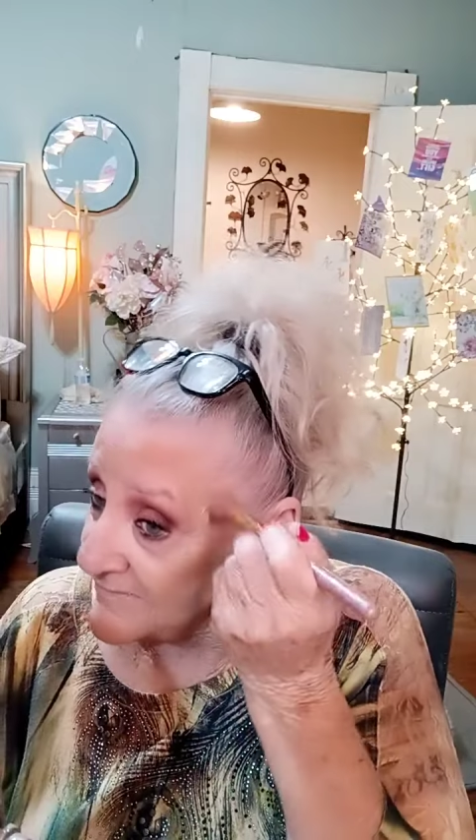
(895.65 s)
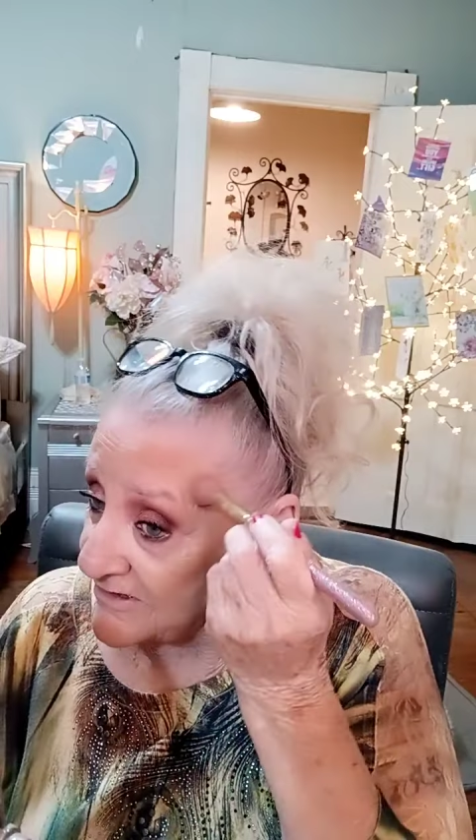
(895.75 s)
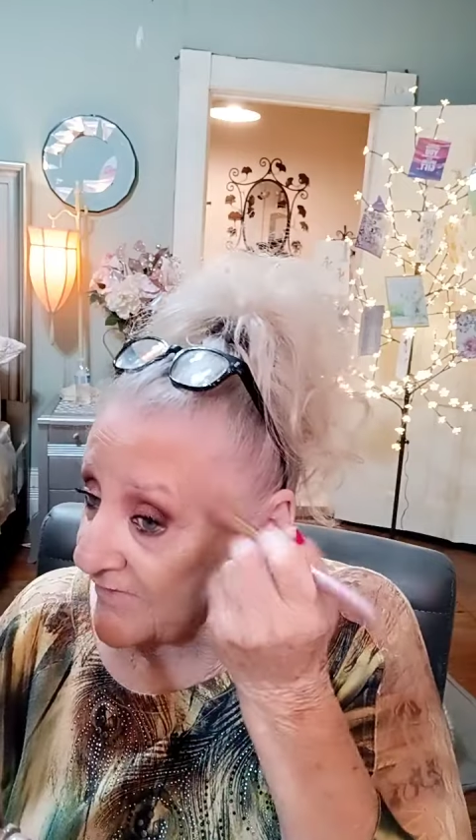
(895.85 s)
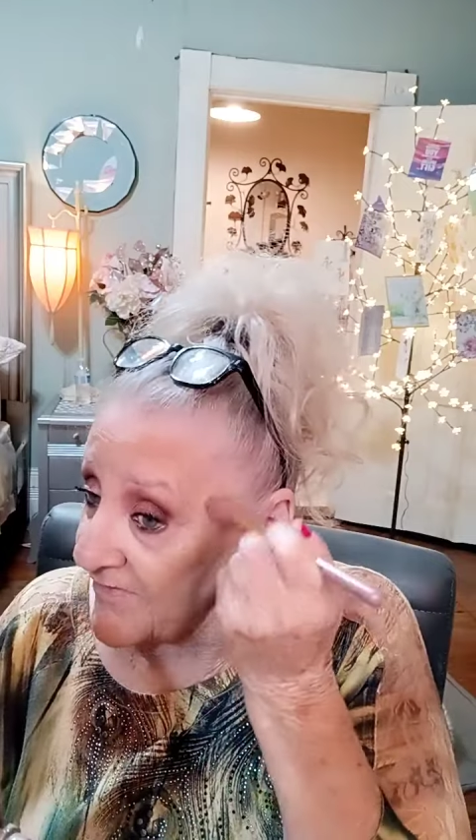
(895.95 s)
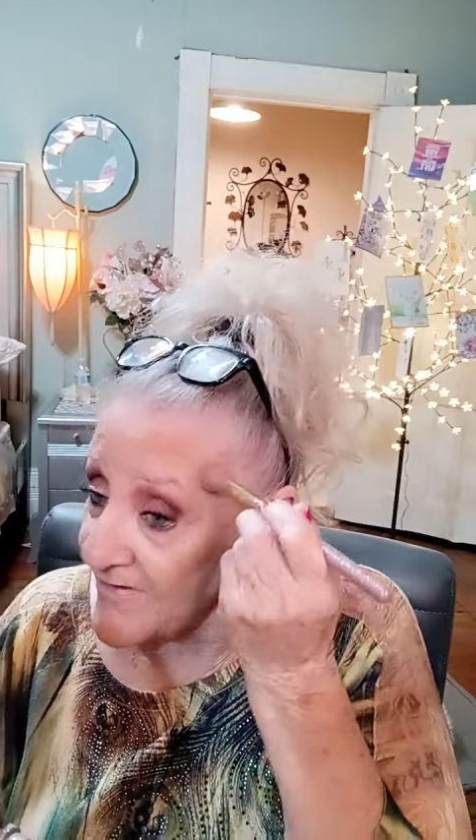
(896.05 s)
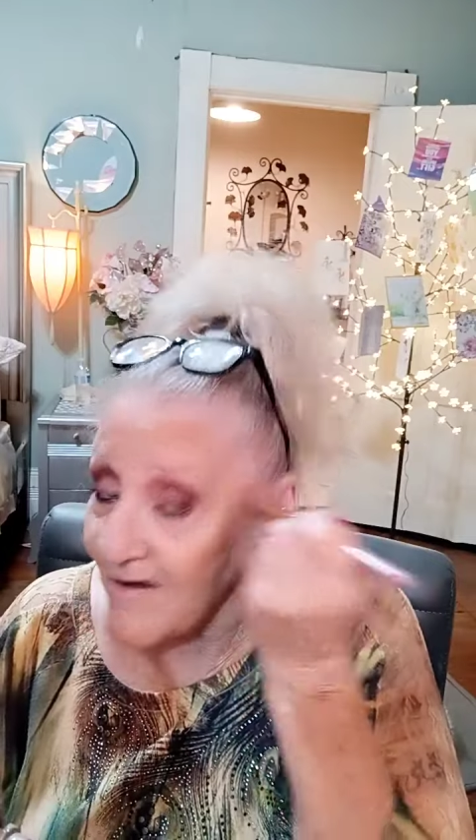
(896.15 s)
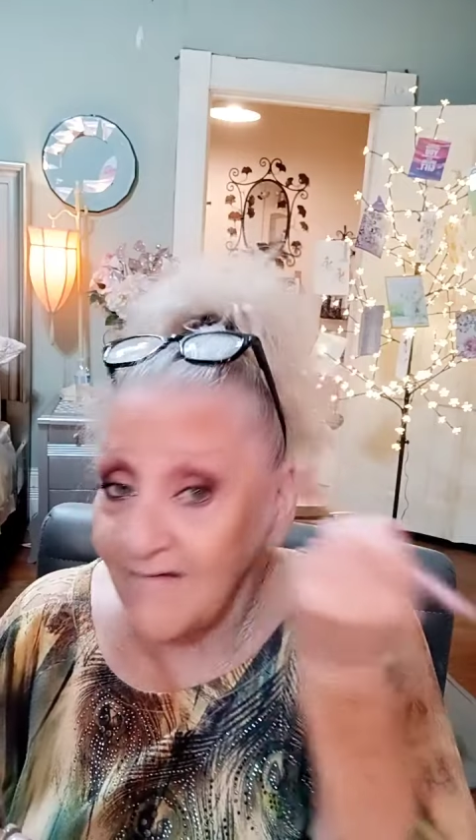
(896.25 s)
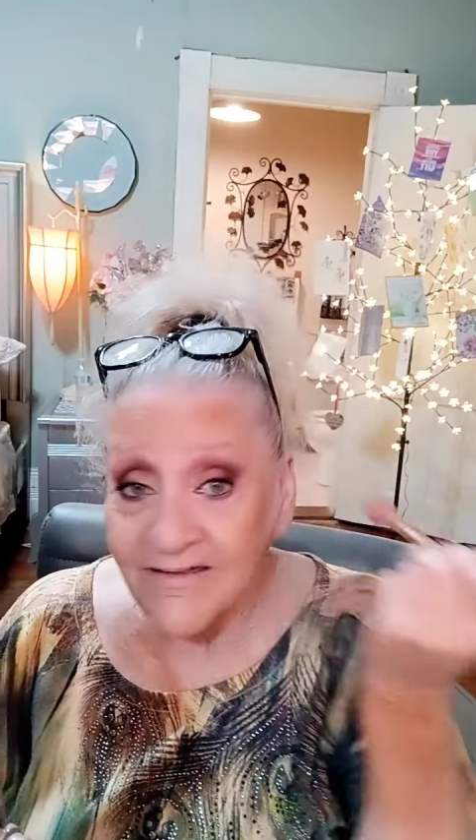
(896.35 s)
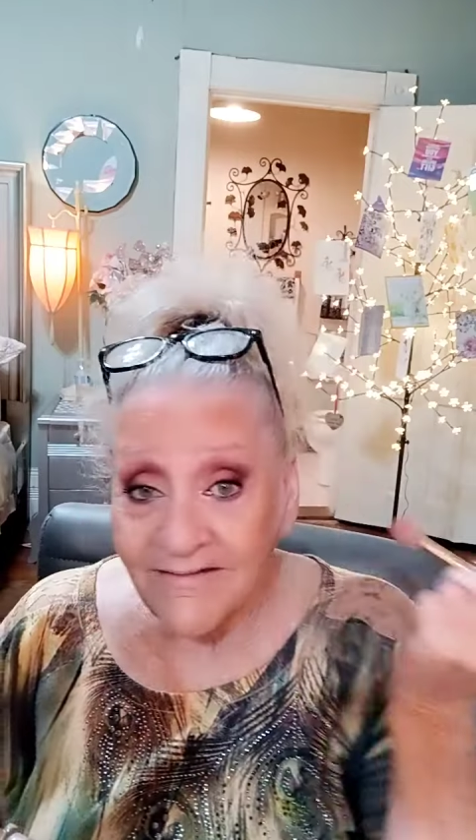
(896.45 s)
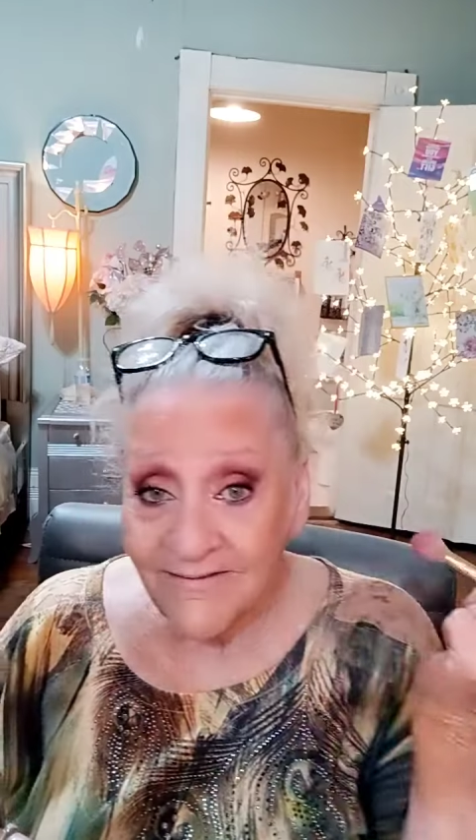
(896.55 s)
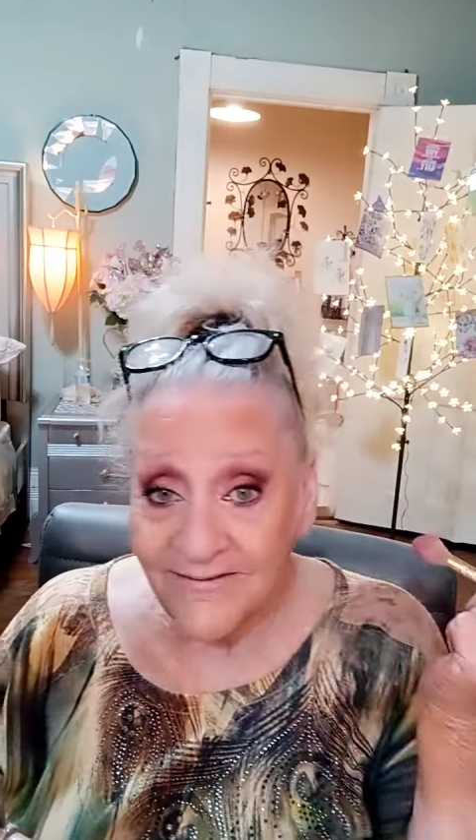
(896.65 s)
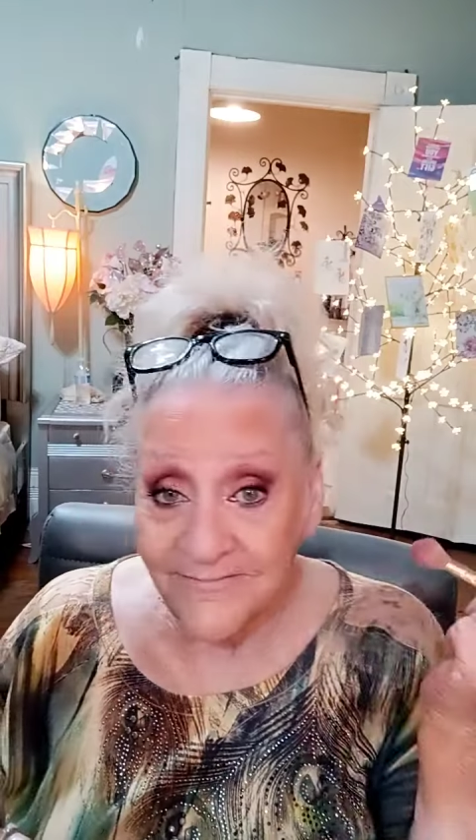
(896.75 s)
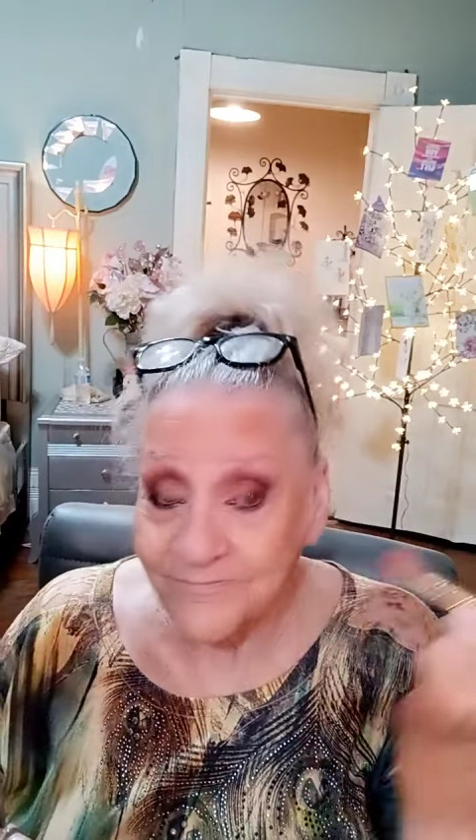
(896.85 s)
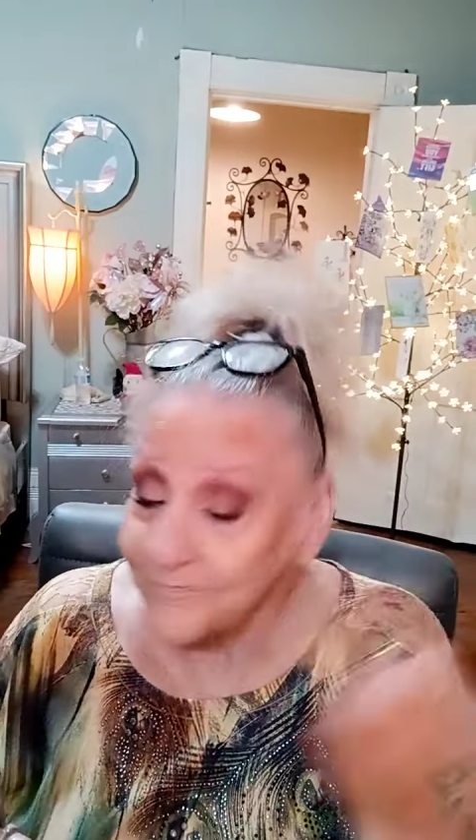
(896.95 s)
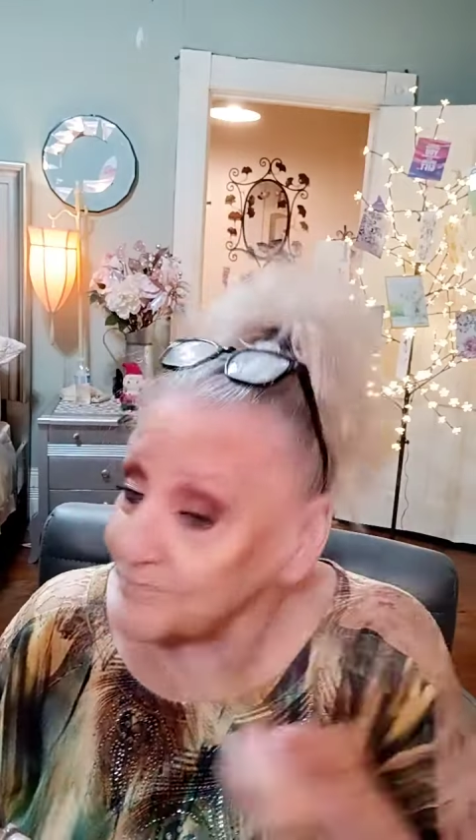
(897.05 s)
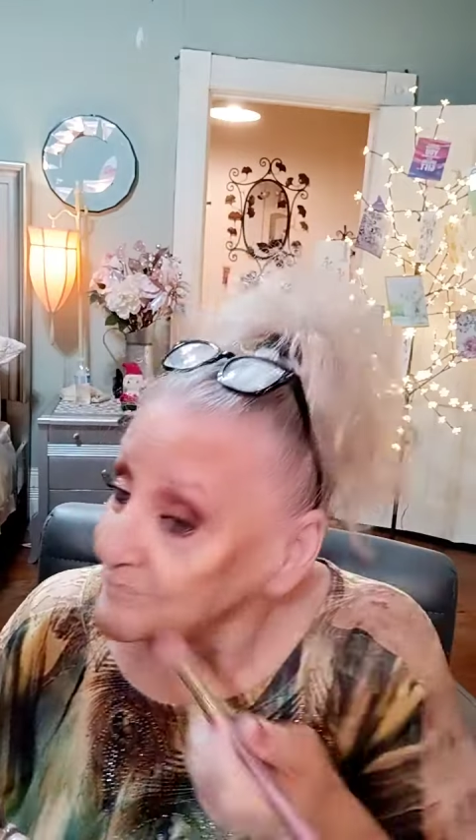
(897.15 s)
So they're gone now.